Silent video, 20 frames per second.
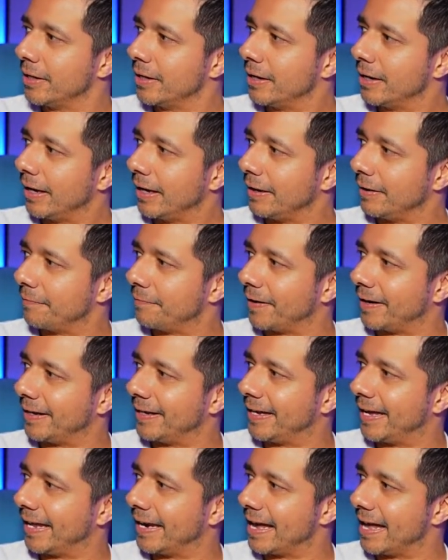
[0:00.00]
If I
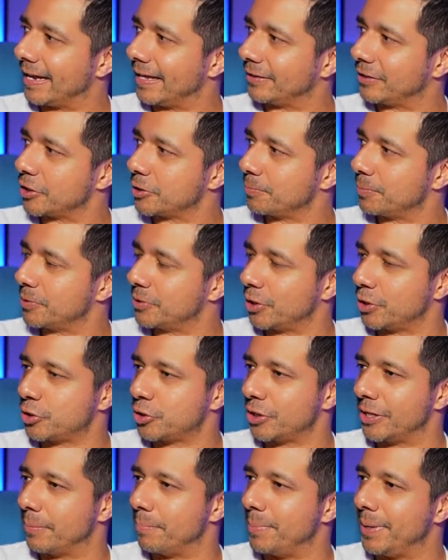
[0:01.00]
get out at this
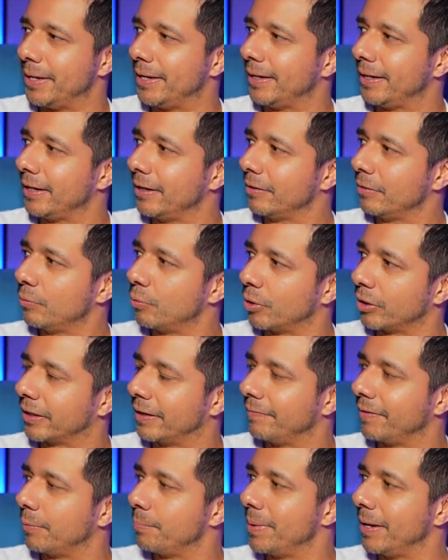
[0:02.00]
position immediately or give
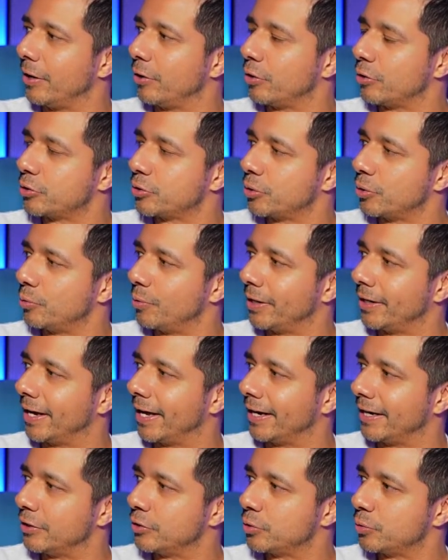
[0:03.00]
it a minute or two and get
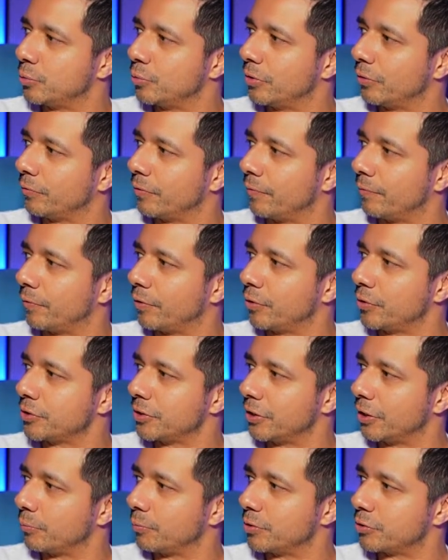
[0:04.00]
into the reverse, in
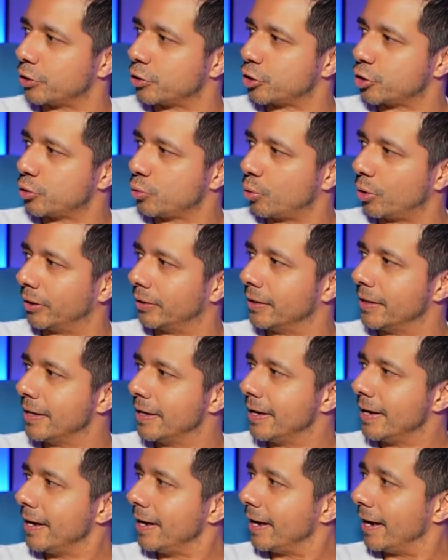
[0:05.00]
other words, a short,
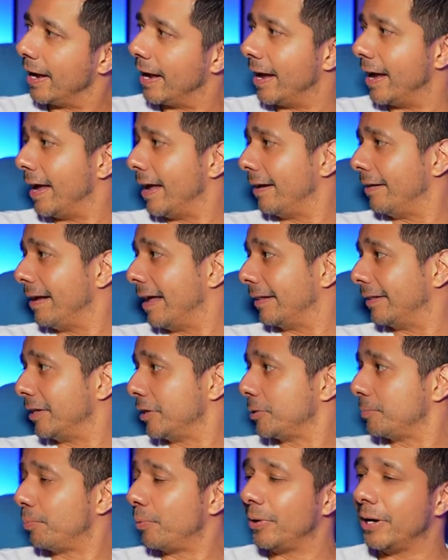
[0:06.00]
and at
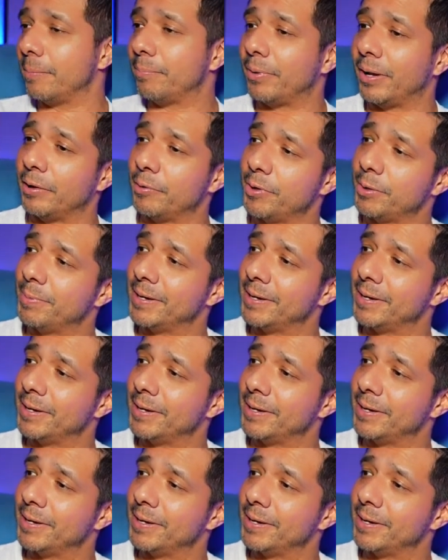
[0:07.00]
this point, I probably would have been